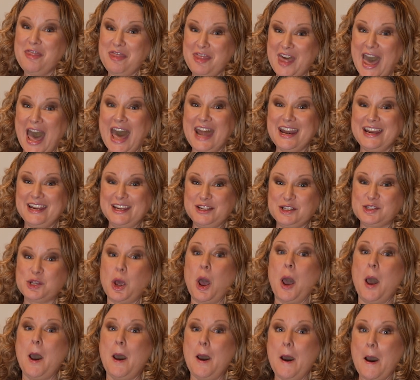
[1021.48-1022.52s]
that is
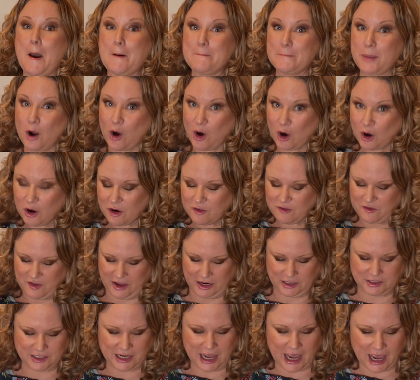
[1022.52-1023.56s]

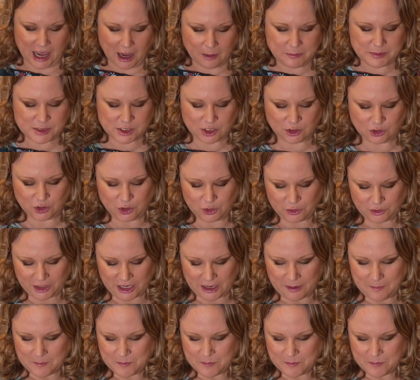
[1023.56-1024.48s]
perfect. Absolutely